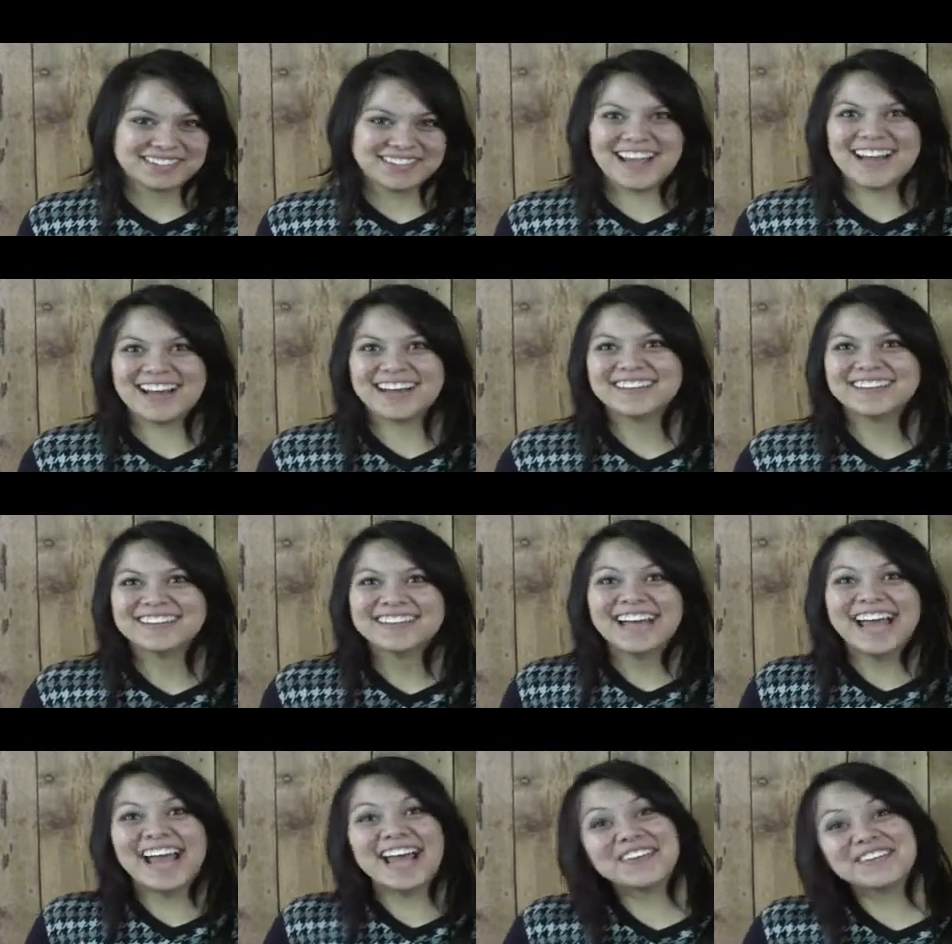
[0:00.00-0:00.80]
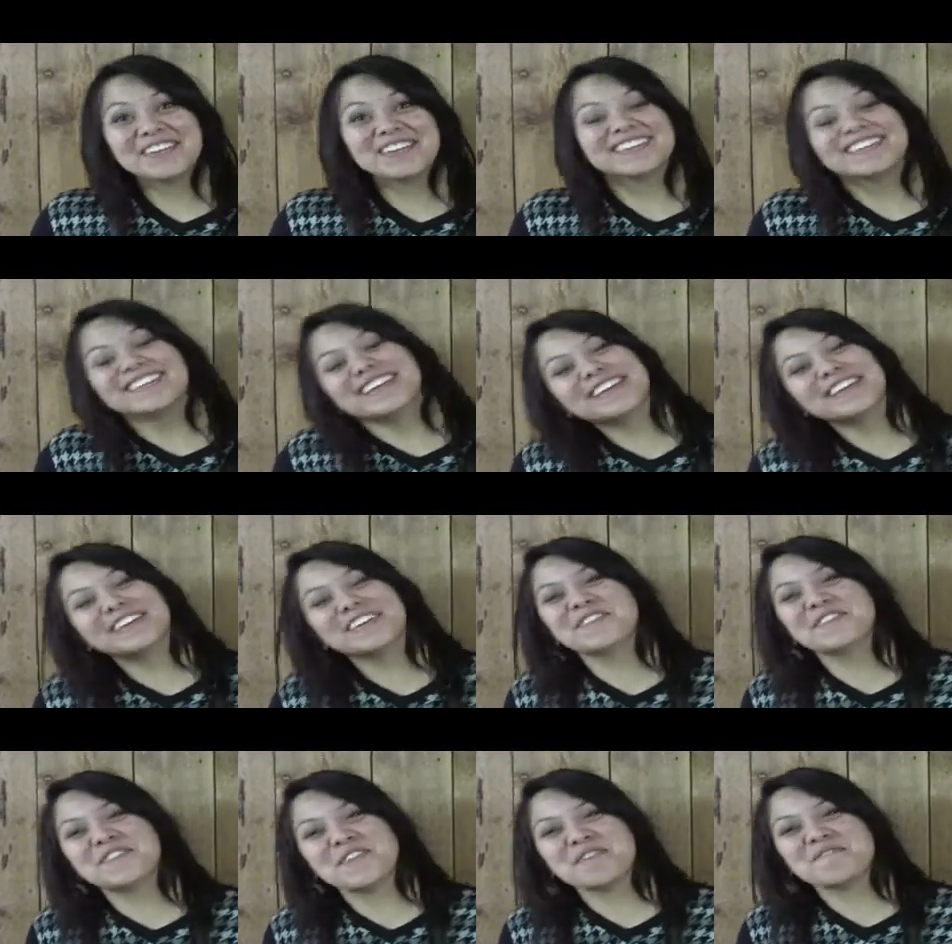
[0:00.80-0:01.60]
yeah. Anyways, thank
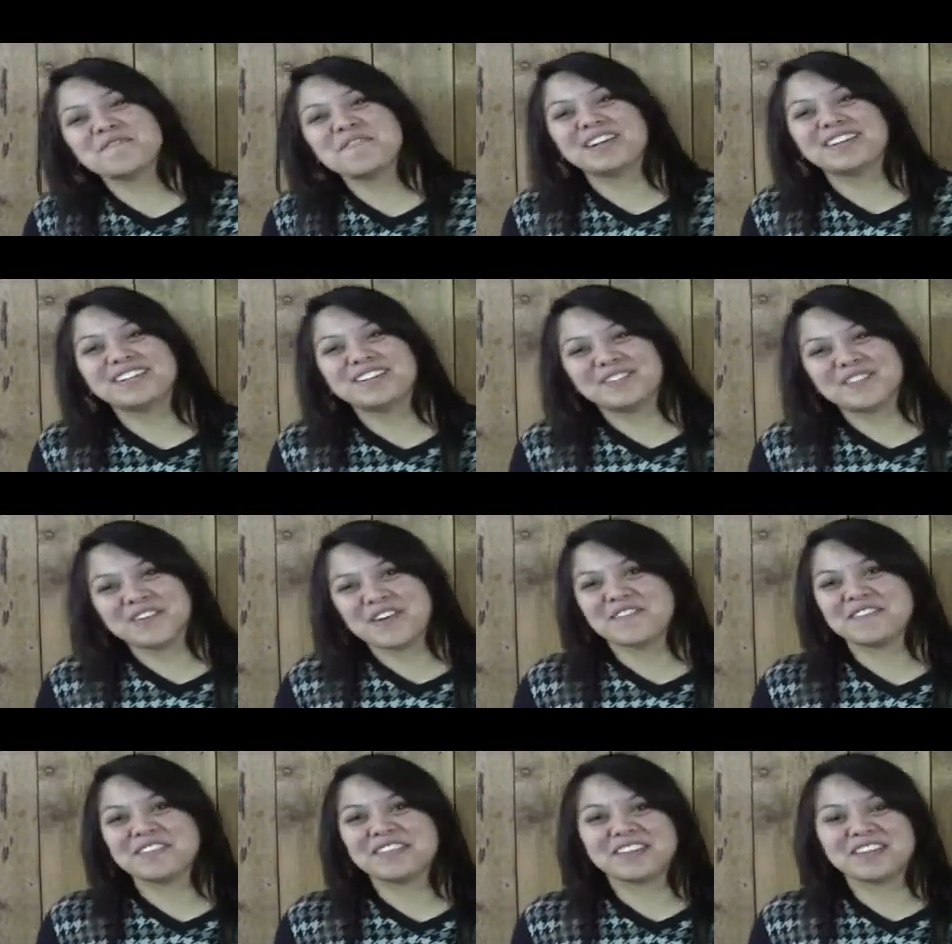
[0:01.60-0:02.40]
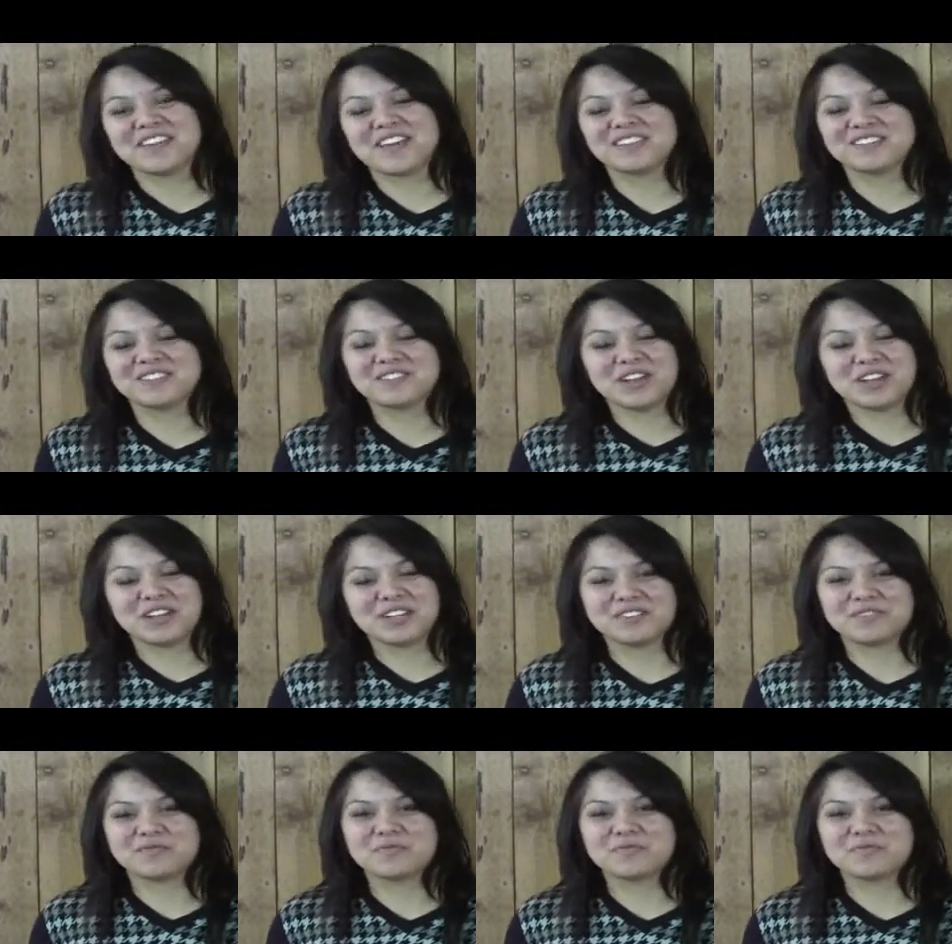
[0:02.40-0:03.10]
you very much for everything you guys have done.